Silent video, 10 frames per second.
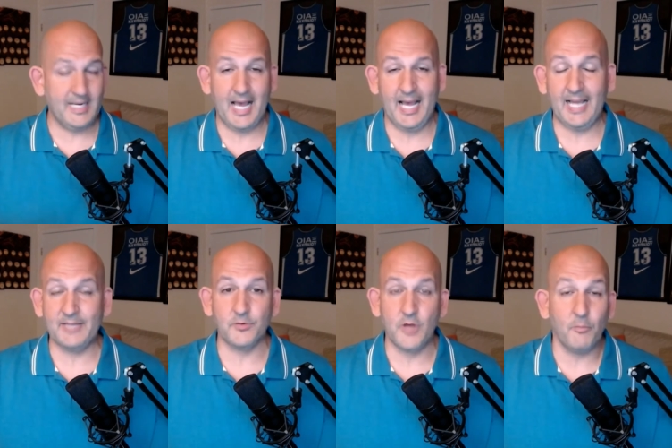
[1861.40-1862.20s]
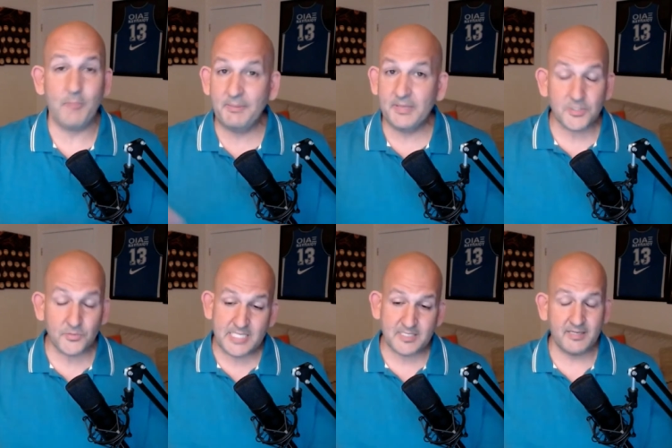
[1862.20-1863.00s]
And I, I don't know, maybe there's
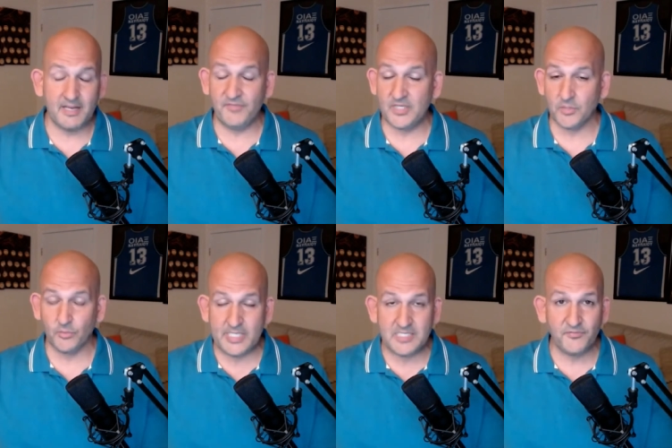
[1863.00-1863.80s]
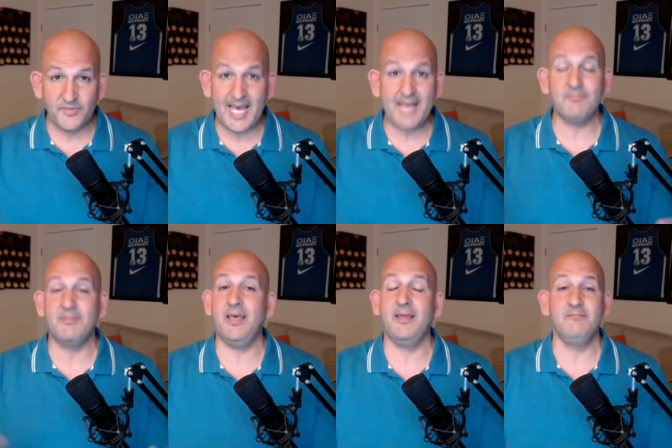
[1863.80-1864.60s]
a reason. If there's a reason for that,
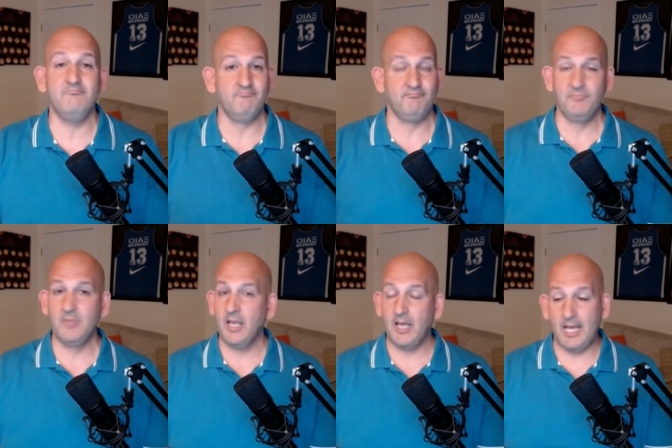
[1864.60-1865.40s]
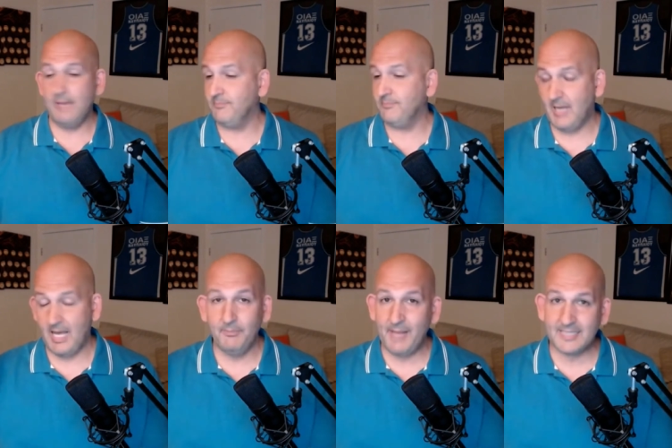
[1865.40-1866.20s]
then I'm,
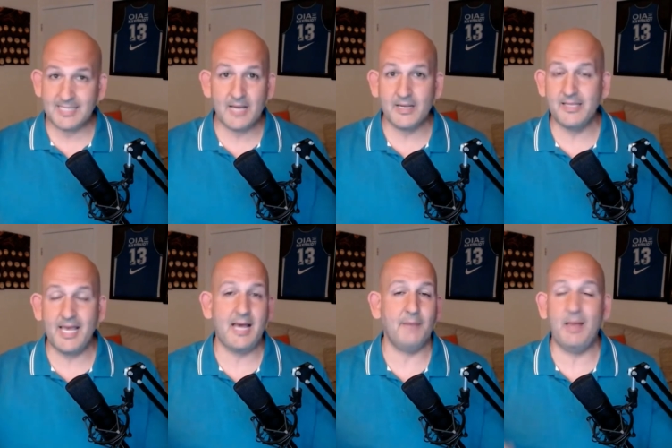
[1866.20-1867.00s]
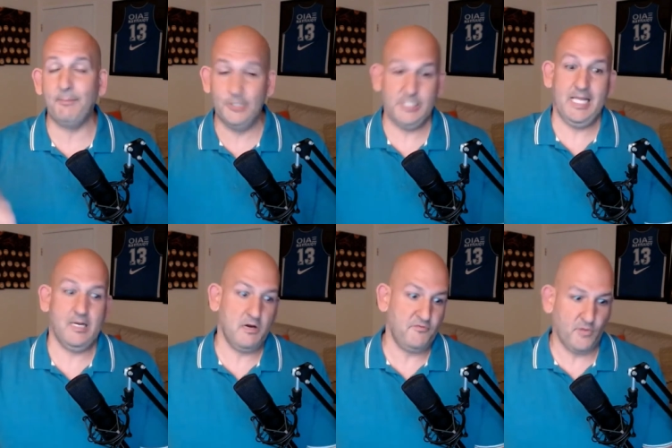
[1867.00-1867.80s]
I'll back down on that. I'm not pushing
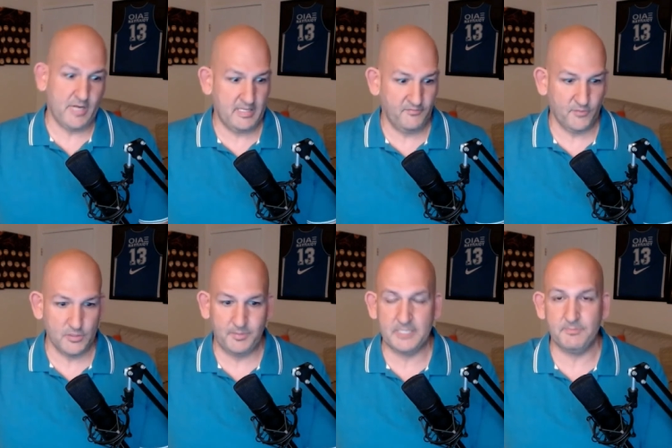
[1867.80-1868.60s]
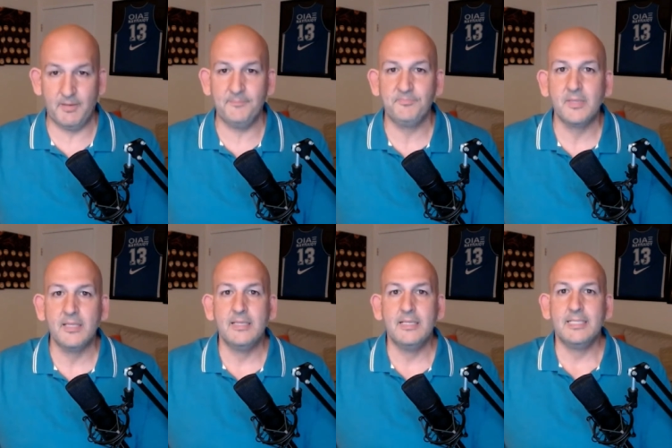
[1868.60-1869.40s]
that hard for it in the first place, but
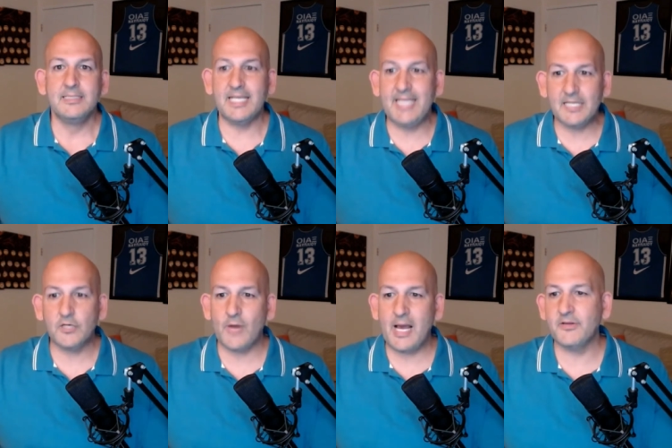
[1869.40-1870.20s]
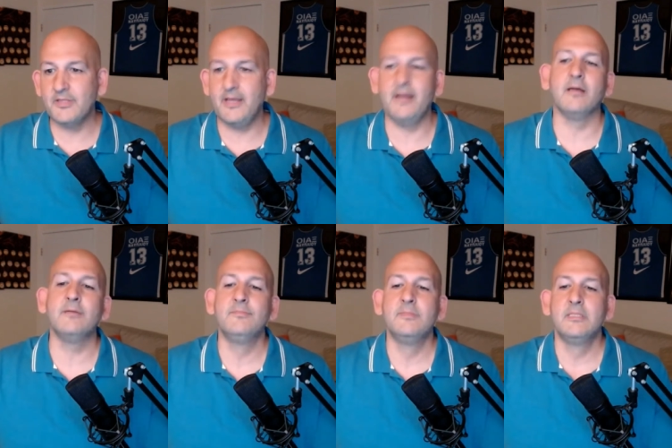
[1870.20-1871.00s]
to get a crowd in
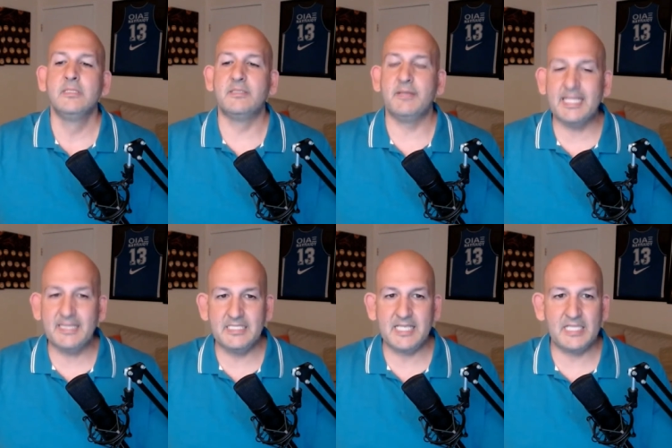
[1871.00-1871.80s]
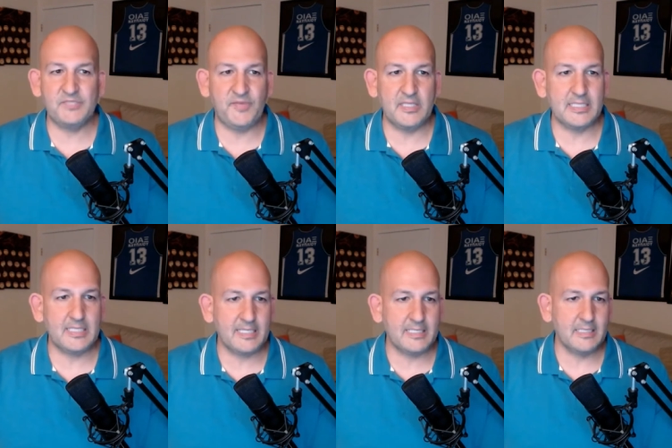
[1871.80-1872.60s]
there, to get these guys feeling
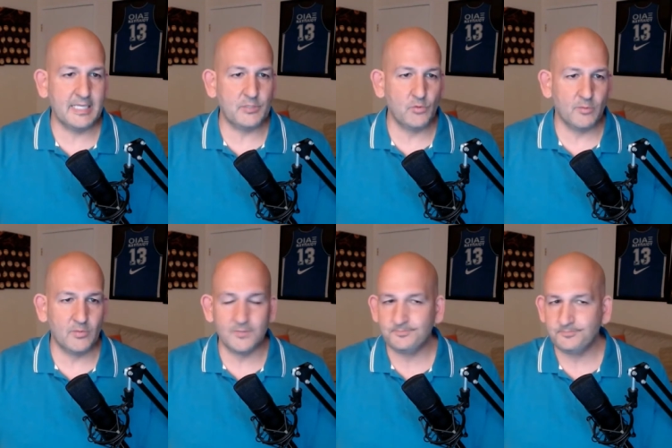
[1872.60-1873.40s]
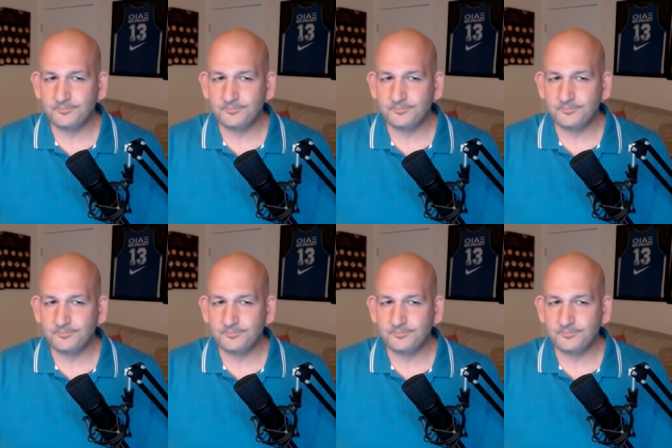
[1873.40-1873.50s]
like, like normal.